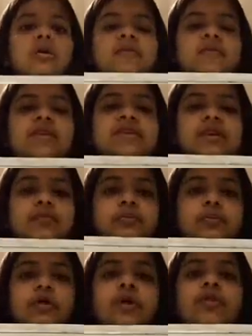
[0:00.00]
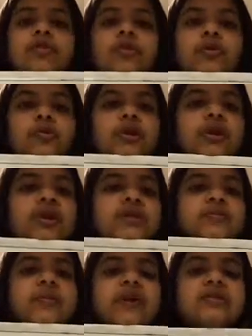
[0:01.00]
For example, the word
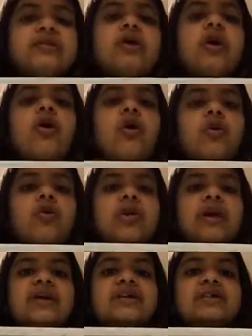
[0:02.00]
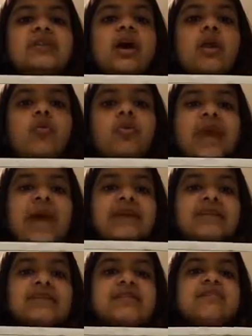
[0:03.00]
is pronounced lunes, not
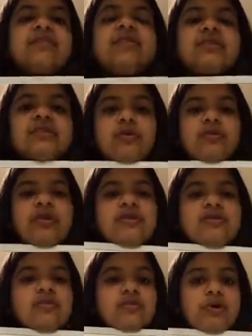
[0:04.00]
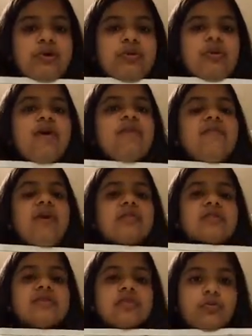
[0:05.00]
lunes. So this word
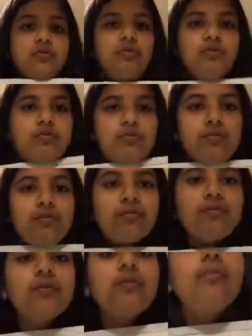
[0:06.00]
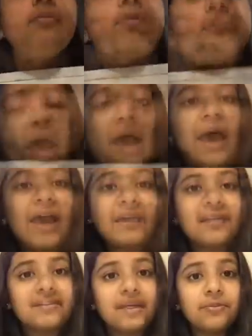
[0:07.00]
follows the rule.
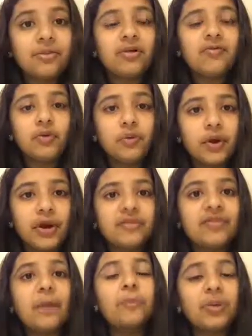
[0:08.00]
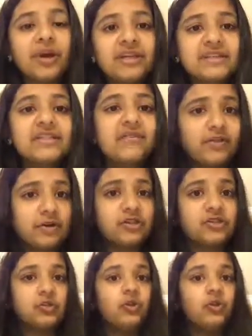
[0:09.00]
An example of a word that breaks the first